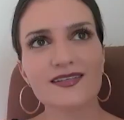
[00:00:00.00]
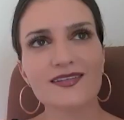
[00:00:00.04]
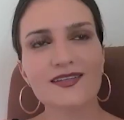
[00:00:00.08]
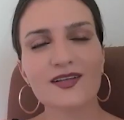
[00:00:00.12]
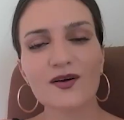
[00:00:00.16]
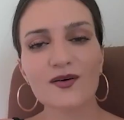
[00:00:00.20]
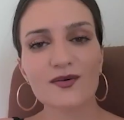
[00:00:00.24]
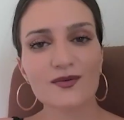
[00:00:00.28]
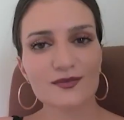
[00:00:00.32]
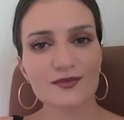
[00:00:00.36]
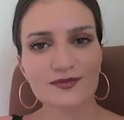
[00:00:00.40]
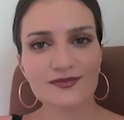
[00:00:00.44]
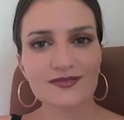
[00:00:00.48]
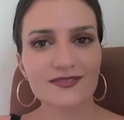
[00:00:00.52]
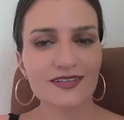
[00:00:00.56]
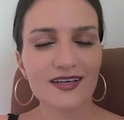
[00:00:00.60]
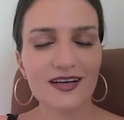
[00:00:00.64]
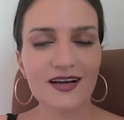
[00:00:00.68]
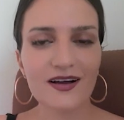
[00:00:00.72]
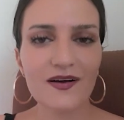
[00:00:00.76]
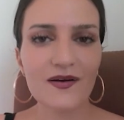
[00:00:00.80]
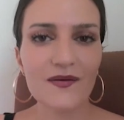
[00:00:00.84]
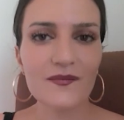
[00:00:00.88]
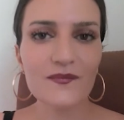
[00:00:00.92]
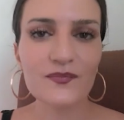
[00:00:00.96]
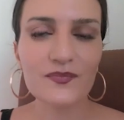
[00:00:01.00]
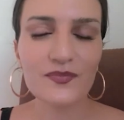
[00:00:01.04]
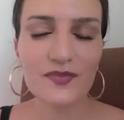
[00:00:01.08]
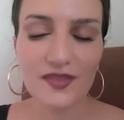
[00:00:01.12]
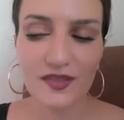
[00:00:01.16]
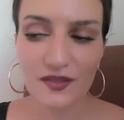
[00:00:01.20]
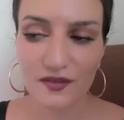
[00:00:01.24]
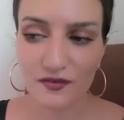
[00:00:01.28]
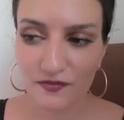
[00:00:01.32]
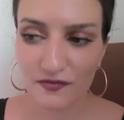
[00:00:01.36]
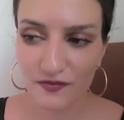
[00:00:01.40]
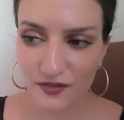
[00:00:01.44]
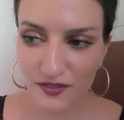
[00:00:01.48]
No.
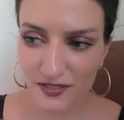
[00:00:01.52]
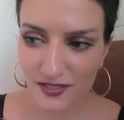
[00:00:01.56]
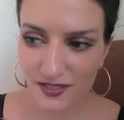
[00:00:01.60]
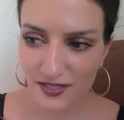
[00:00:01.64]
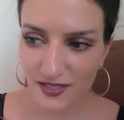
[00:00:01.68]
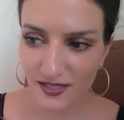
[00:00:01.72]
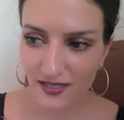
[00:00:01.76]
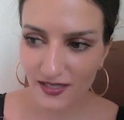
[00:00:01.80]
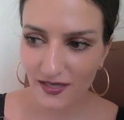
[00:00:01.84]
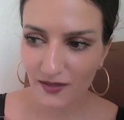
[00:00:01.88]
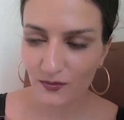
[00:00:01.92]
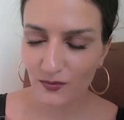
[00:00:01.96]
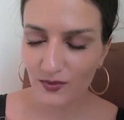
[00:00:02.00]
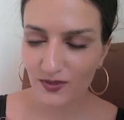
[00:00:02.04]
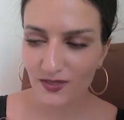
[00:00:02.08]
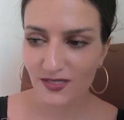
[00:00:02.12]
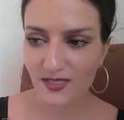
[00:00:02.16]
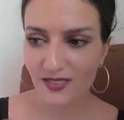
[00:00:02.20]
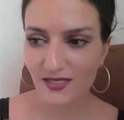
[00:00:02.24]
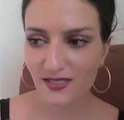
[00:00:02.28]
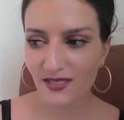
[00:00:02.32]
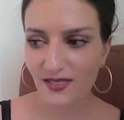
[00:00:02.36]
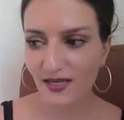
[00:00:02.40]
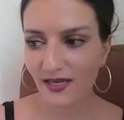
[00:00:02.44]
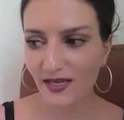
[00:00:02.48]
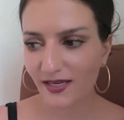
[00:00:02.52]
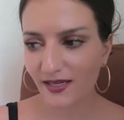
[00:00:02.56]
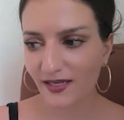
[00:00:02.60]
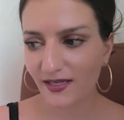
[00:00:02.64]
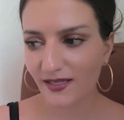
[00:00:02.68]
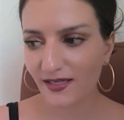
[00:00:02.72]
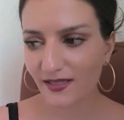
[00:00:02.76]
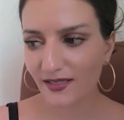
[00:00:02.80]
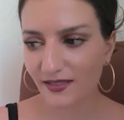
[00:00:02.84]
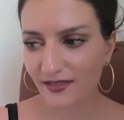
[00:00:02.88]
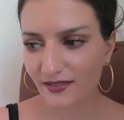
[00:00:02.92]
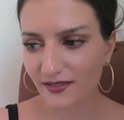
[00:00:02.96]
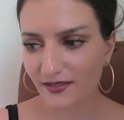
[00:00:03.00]
The first thing I would
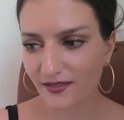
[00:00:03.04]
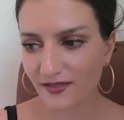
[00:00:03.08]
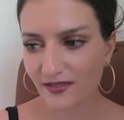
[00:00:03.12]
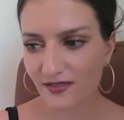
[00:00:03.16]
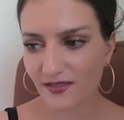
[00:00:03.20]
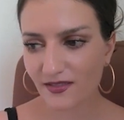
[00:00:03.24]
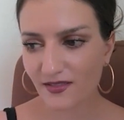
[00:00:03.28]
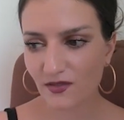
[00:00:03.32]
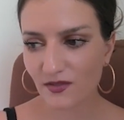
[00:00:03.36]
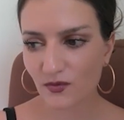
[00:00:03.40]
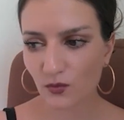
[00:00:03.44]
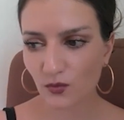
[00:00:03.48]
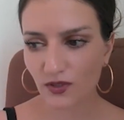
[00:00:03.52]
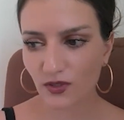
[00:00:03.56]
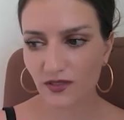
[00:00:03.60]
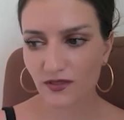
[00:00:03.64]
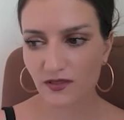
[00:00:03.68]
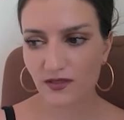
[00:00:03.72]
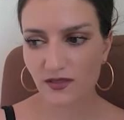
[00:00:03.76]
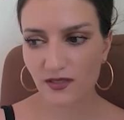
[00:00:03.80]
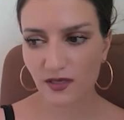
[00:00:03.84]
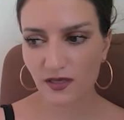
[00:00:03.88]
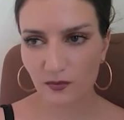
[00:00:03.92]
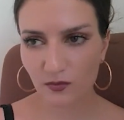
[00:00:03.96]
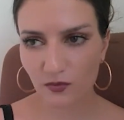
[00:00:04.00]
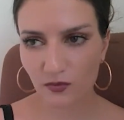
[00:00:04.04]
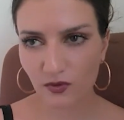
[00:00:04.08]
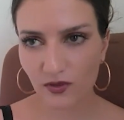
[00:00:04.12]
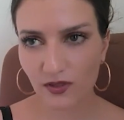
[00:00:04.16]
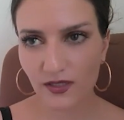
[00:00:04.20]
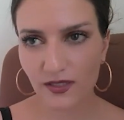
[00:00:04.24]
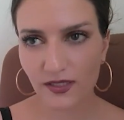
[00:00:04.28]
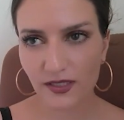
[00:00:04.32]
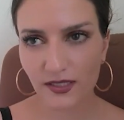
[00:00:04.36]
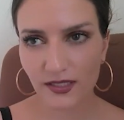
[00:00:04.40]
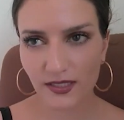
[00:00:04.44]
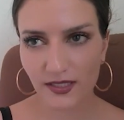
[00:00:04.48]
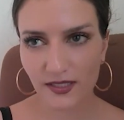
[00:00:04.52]
say is when
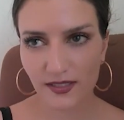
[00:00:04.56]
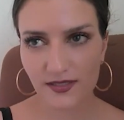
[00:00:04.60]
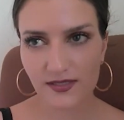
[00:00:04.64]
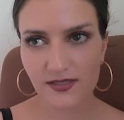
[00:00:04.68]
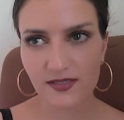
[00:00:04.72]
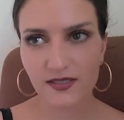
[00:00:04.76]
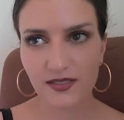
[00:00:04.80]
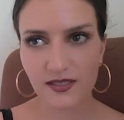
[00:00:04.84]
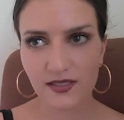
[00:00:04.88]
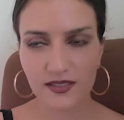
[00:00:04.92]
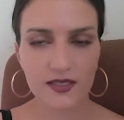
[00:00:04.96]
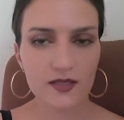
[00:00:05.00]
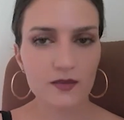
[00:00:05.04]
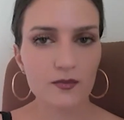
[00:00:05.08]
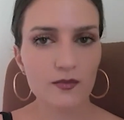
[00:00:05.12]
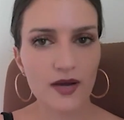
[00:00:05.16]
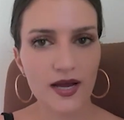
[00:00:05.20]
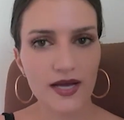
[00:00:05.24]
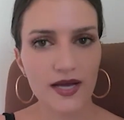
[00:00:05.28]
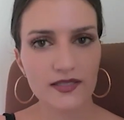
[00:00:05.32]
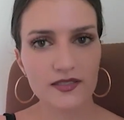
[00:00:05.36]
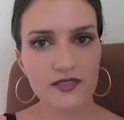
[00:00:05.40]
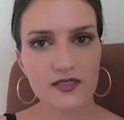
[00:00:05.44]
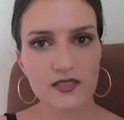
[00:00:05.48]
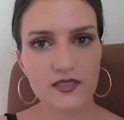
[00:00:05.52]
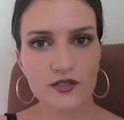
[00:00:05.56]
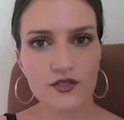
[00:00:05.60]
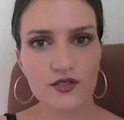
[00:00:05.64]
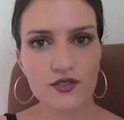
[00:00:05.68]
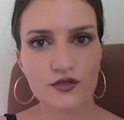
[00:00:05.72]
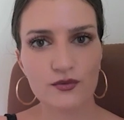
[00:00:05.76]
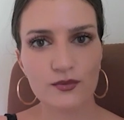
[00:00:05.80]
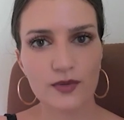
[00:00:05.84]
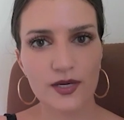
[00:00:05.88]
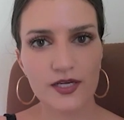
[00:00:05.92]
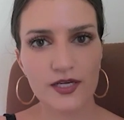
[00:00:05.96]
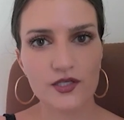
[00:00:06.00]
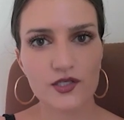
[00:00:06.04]
someone is in a bad
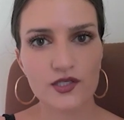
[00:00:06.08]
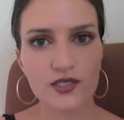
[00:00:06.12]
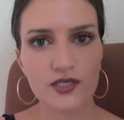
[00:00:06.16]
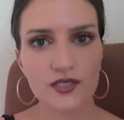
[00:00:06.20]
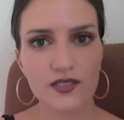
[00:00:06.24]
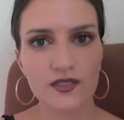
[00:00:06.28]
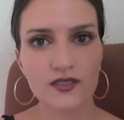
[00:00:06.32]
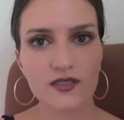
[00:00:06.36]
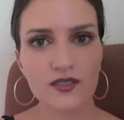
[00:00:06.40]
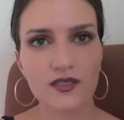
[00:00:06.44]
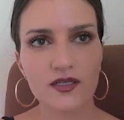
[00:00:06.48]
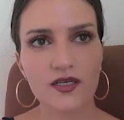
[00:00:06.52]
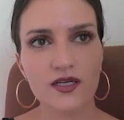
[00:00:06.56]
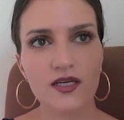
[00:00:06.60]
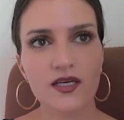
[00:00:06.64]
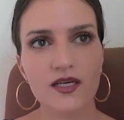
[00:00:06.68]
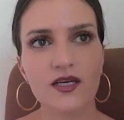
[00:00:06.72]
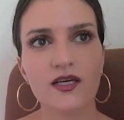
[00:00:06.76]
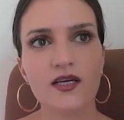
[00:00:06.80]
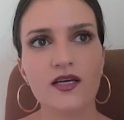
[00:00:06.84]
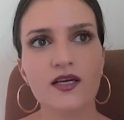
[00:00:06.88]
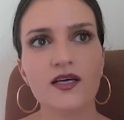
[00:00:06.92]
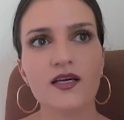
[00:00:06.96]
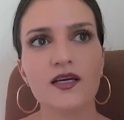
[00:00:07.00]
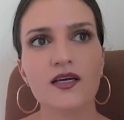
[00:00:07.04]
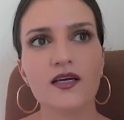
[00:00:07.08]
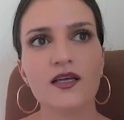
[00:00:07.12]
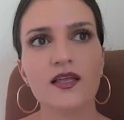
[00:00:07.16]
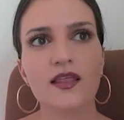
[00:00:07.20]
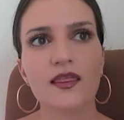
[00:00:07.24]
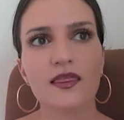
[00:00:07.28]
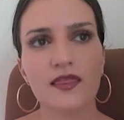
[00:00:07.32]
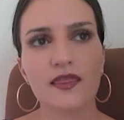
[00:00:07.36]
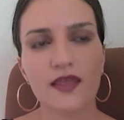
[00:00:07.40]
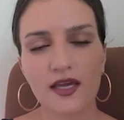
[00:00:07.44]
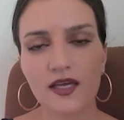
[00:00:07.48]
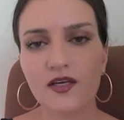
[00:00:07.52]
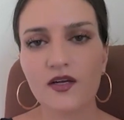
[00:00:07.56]
situation,
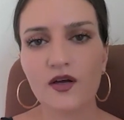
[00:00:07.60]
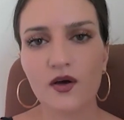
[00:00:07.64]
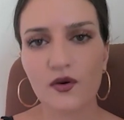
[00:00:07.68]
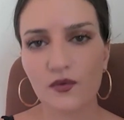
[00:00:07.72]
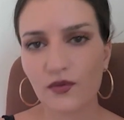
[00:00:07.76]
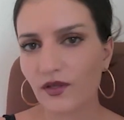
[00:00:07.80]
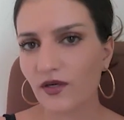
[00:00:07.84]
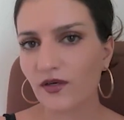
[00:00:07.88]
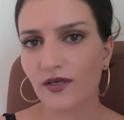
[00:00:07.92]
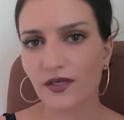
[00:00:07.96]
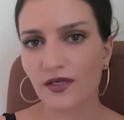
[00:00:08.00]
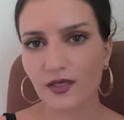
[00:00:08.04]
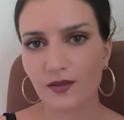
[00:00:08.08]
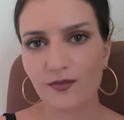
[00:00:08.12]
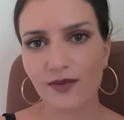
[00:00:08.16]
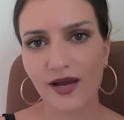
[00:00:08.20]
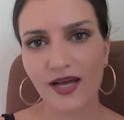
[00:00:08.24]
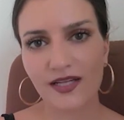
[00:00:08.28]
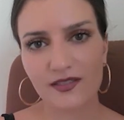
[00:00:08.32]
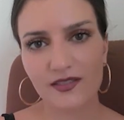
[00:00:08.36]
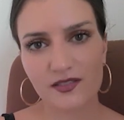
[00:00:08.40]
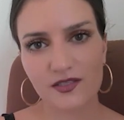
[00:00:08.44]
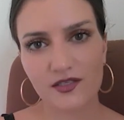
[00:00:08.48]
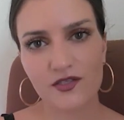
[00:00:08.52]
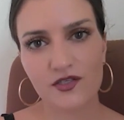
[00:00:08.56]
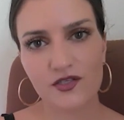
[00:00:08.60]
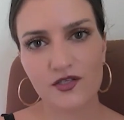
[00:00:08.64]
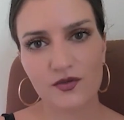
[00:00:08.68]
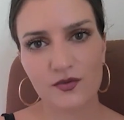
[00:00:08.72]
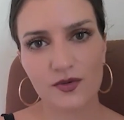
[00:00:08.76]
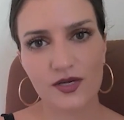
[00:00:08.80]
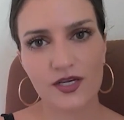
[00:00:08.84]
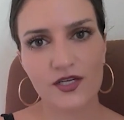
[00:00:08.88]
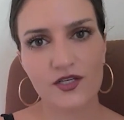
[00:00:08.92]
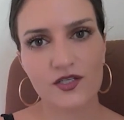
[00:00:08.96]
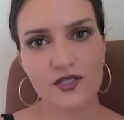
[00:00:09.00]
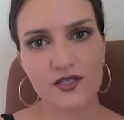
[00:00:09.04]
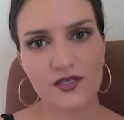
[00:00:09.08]
they know they're in a bad
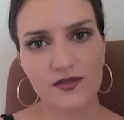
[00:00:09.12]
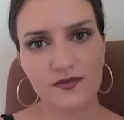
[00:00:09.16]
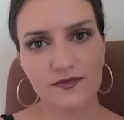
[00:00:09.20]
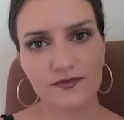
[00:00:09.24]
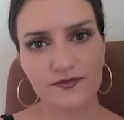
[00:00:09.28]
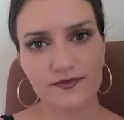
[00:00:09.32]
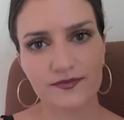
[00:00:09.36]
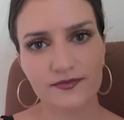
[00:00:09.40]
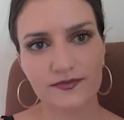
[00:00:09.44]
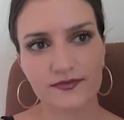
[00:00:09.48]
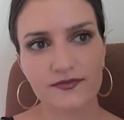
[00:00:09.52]
situation.